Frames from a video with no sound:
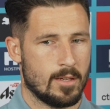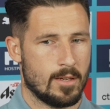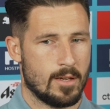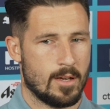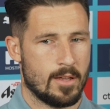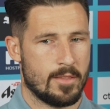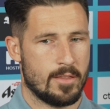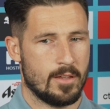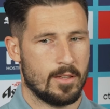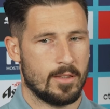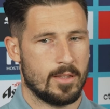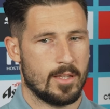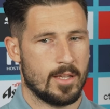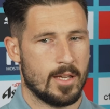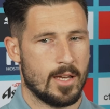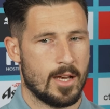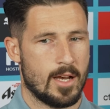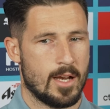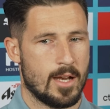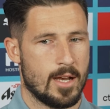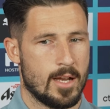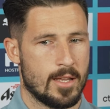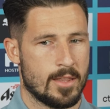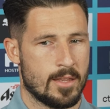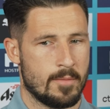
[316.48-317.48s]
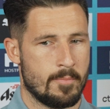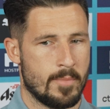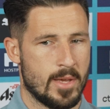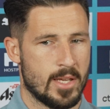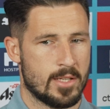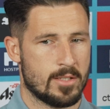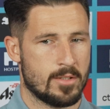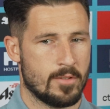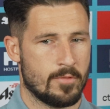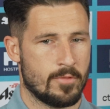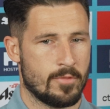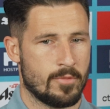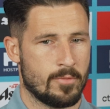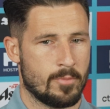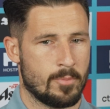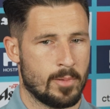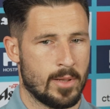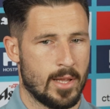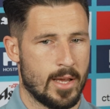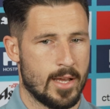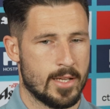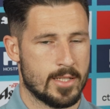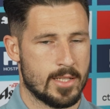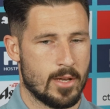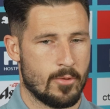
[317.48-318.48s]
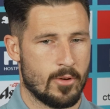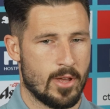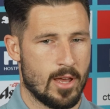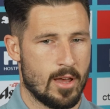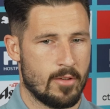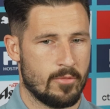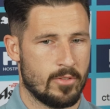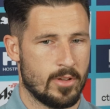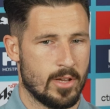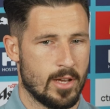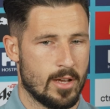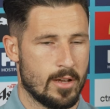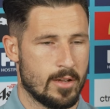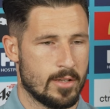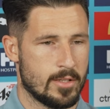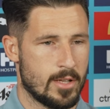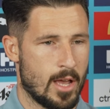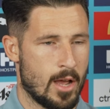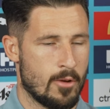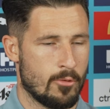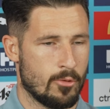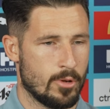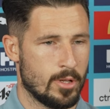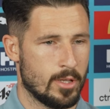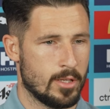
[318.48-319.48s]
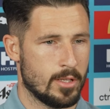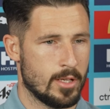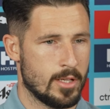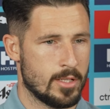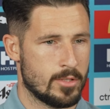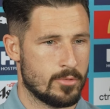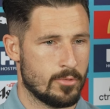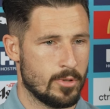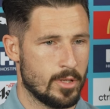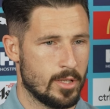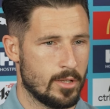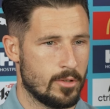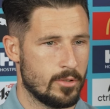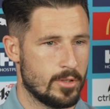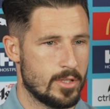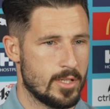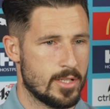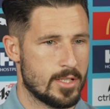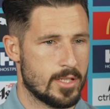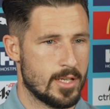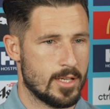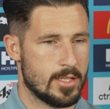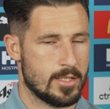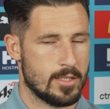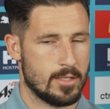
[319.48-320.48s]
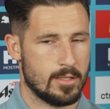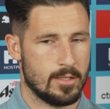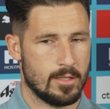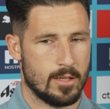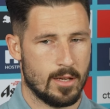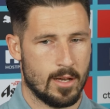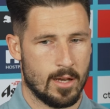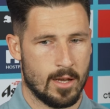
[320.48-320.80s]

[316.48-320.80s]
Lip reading: I think the mix of players that we have here is really good this season.